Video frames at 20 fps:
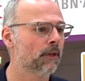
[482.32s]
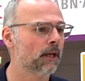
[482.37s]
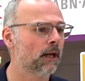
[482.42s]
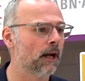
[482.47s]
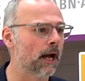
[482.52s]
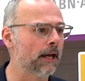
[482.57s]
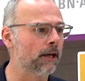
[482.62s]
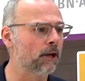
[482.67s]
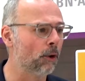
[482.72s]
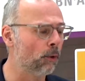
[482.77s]

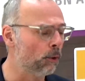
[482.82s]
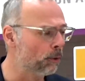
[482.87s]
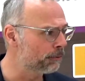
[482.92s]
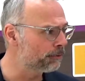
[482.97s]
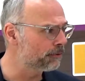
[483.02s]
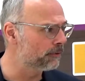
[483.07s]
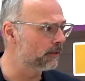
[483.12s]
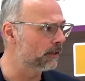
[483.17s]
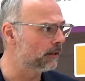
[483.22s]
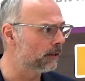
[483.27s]
I
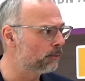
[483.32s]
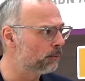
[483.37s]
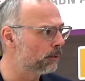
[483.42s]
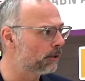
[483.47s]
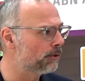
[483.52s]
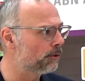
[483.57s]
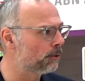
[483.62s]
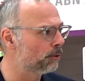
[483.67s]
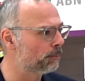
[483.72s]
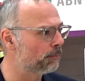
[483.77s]
co-authored it
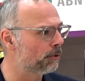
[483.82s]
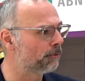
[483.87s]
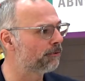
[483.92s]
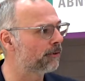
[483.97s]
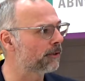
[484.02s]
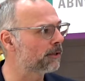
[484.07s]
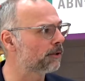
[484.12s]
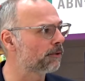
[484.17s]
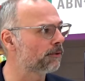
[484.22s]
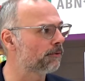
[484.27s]
with two
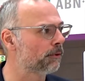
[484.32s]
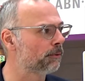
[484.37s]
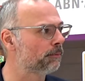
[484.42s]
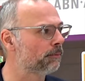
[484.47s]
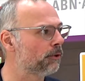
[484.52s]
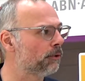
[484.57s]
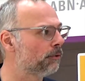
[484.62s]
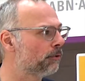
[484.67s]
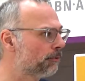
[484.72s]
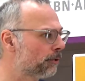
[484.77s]
professors from
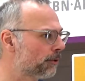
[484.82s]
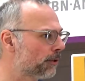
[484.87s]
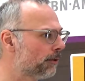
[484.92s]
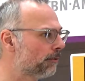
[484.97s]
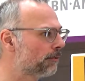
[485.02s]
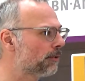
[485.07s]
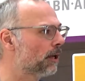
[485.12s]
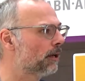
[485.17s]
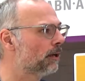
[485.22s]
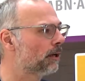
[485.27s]
the University
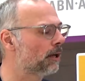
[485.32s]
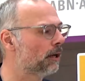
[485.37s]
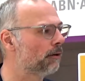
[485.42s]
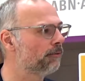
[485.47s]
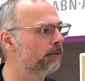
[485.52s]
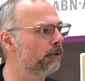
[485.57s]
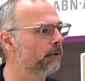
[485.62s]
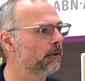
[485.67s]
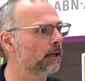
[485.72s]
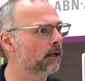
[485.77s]
of Southern
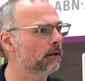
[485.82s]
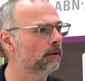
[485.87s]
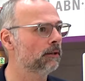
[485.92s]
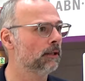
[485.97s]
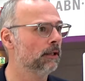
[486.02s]
California.